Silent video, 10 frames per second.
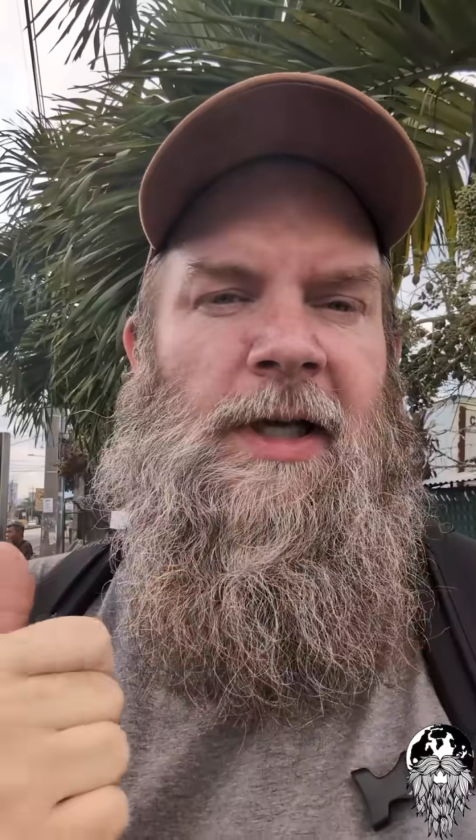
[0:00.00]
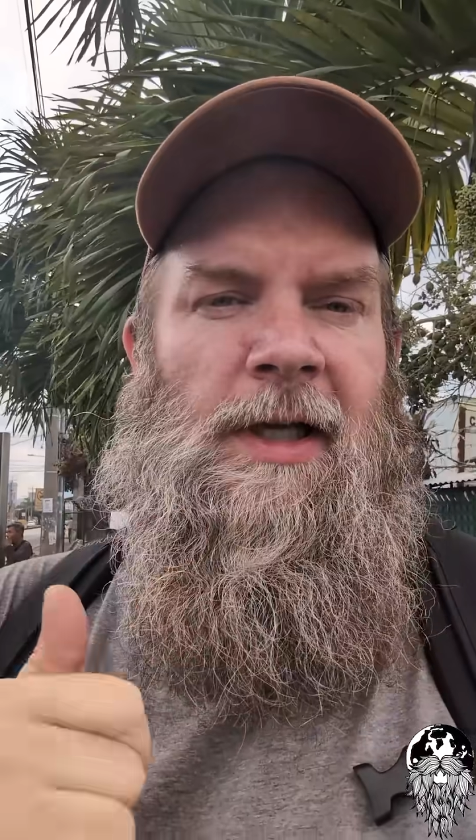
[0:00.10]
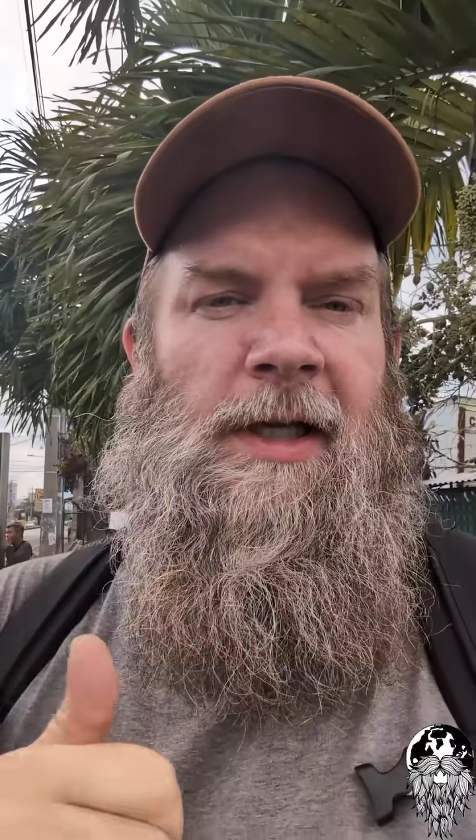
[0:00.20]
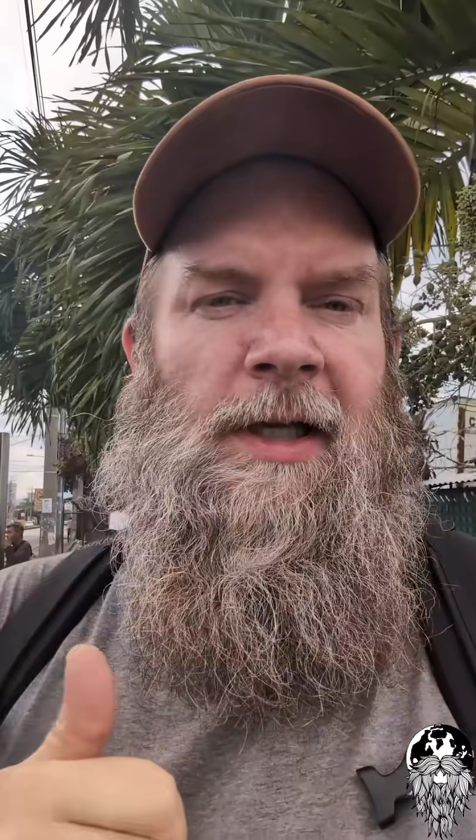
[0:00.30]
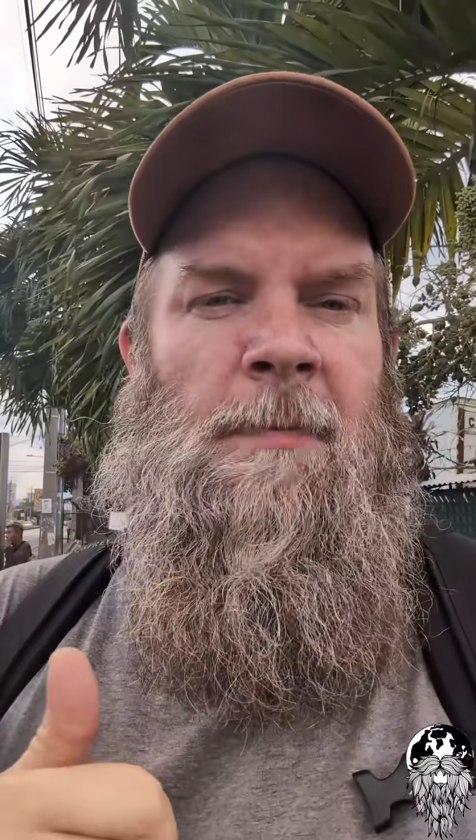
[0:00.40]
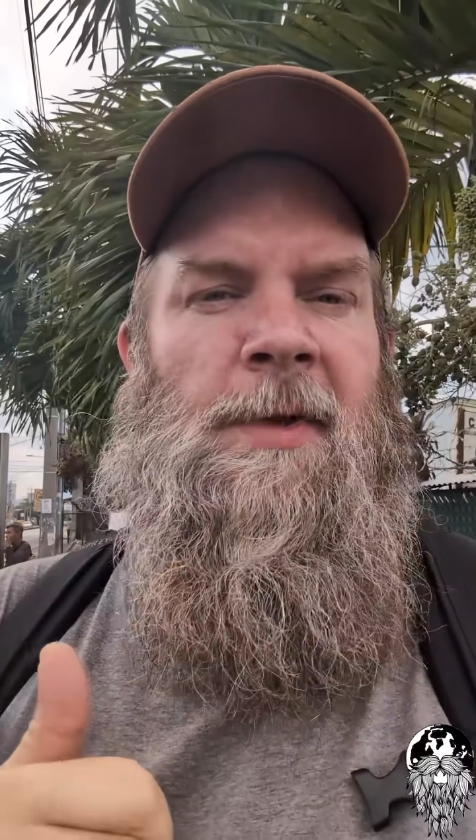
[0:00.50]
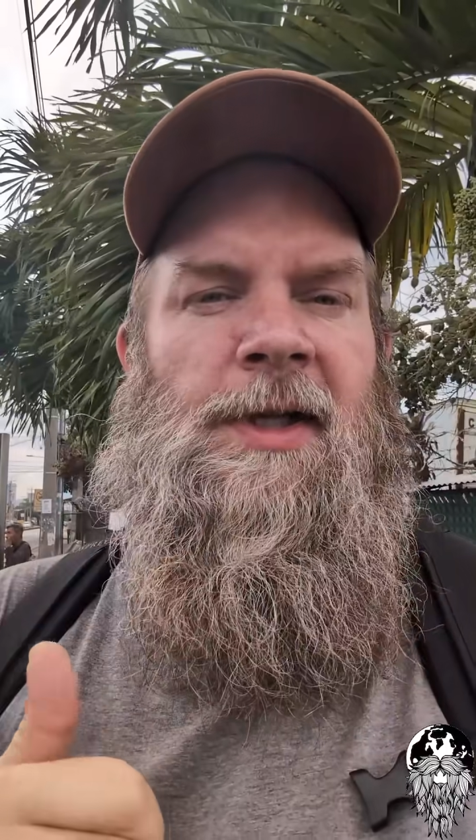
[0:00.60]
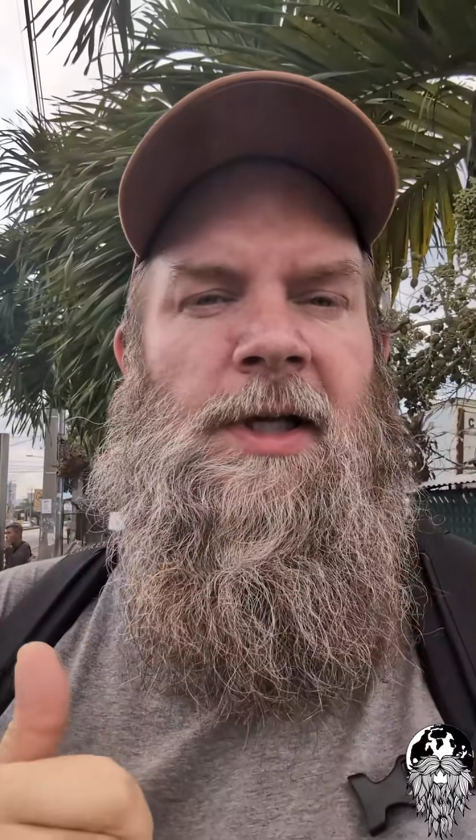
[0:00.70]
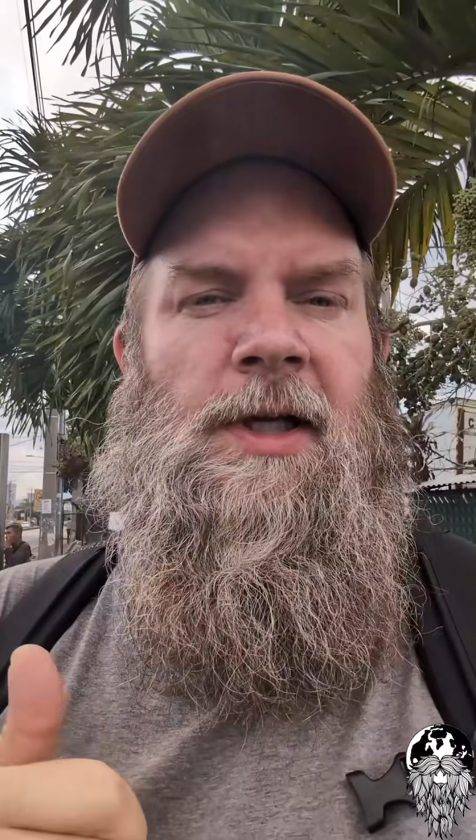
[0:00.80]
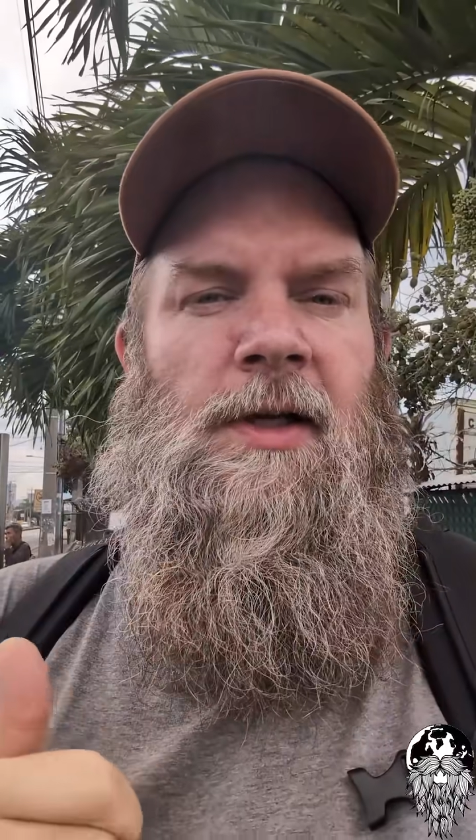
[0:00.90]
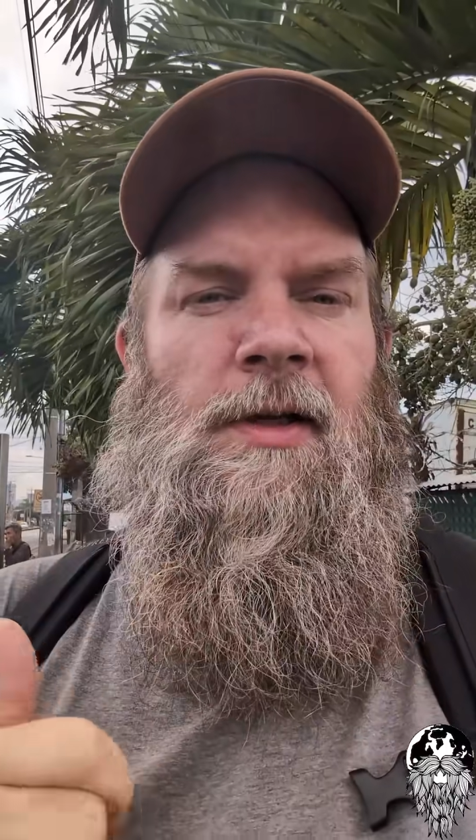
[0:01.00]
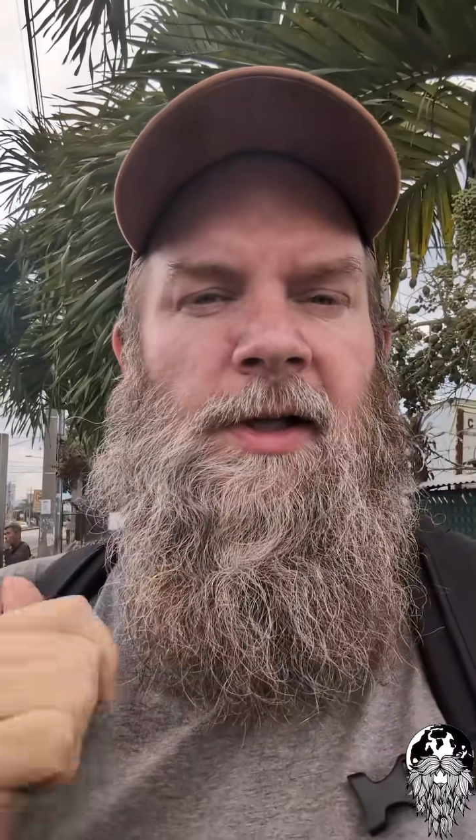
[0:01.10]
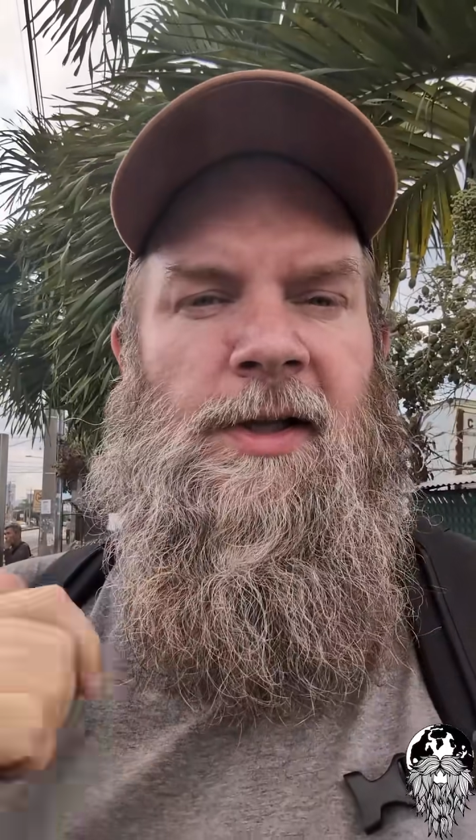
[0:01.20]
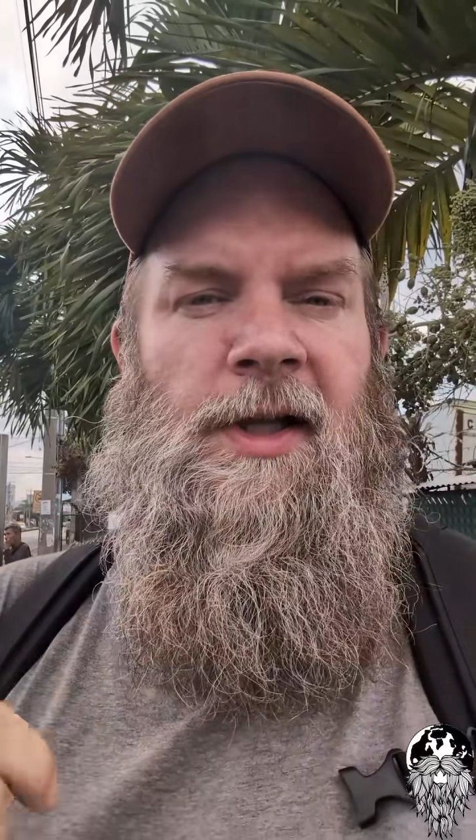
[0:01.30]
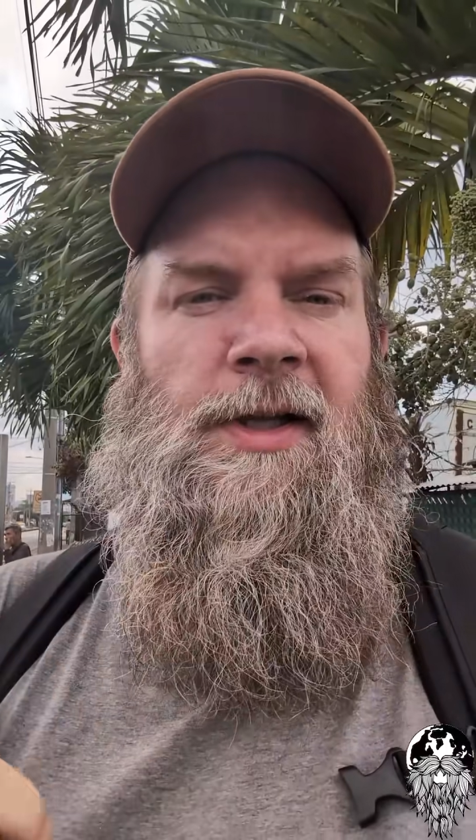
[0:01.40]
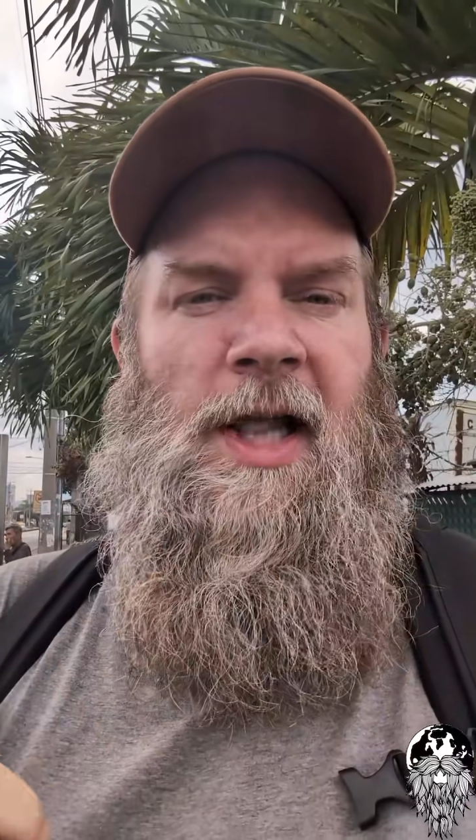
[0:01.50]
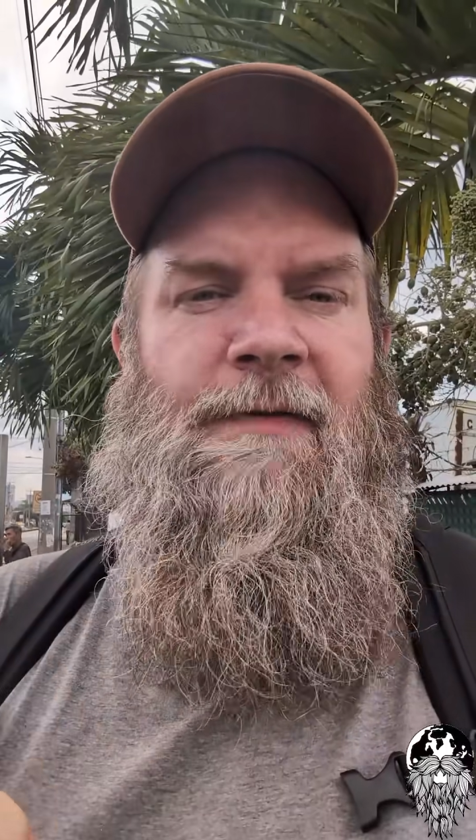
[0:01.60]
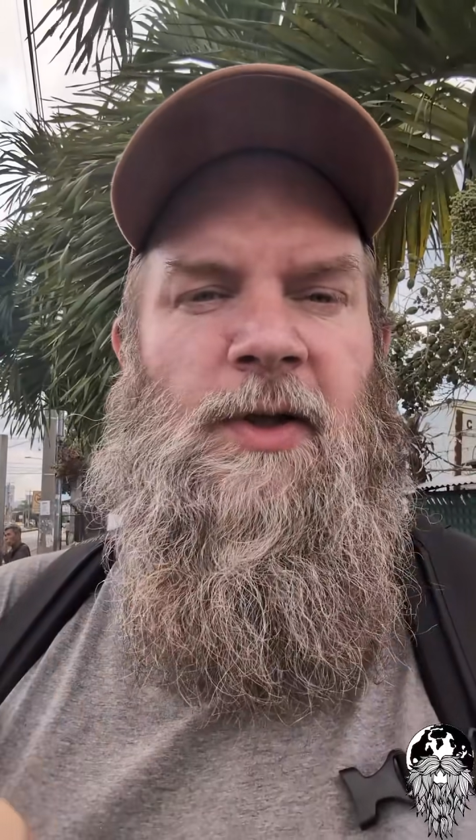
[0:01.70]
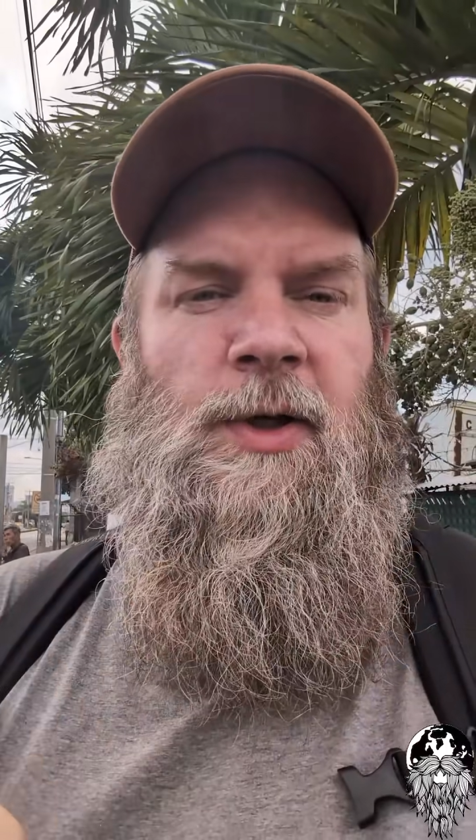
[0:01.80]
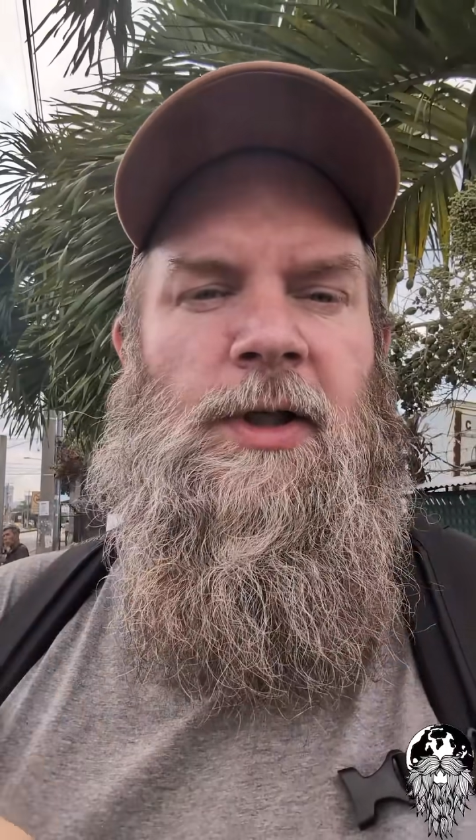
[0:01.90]
Canadian Embassy here in San
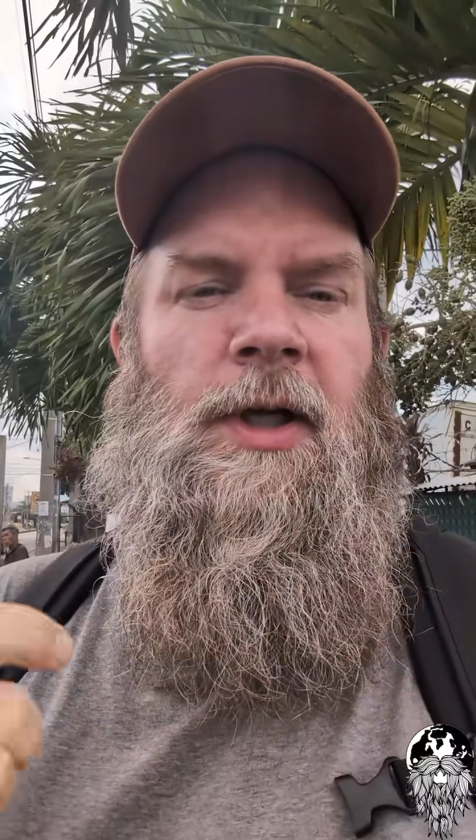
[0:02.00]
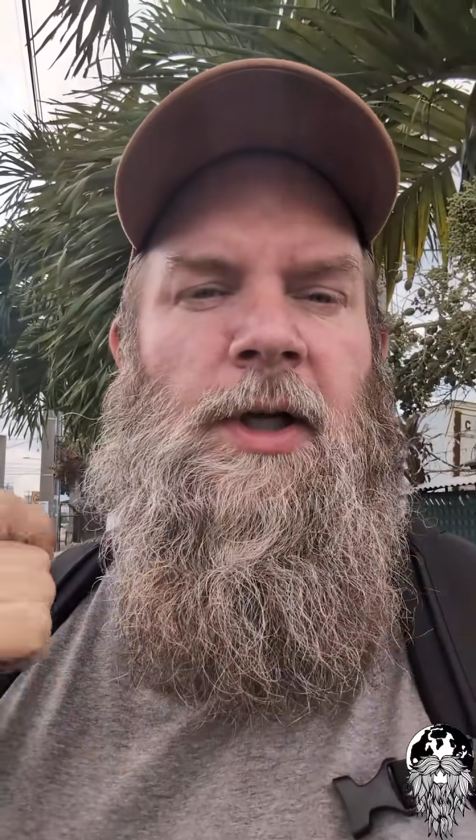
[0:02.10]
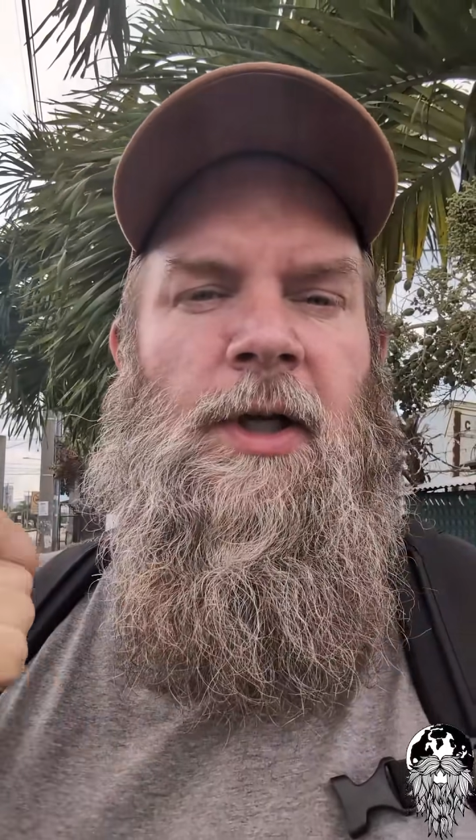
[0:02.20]
Salvador